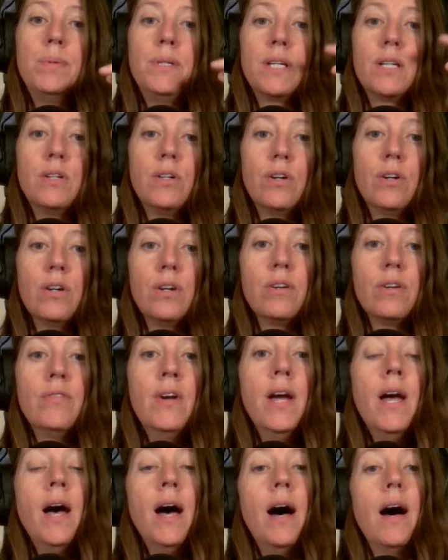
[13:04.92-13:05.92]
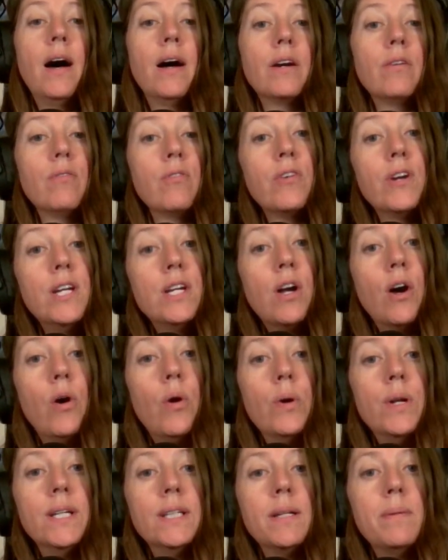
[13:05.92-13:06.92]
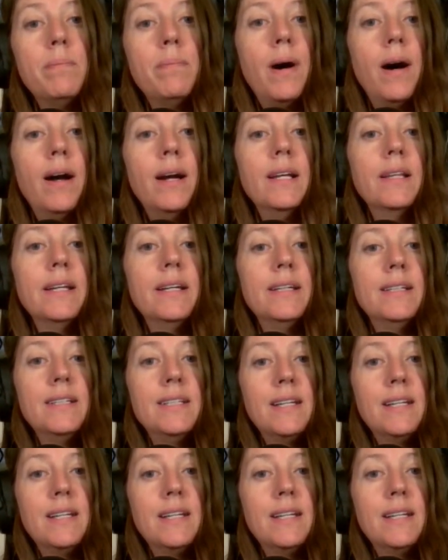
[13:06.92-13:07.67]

nerve, recoding the myelin,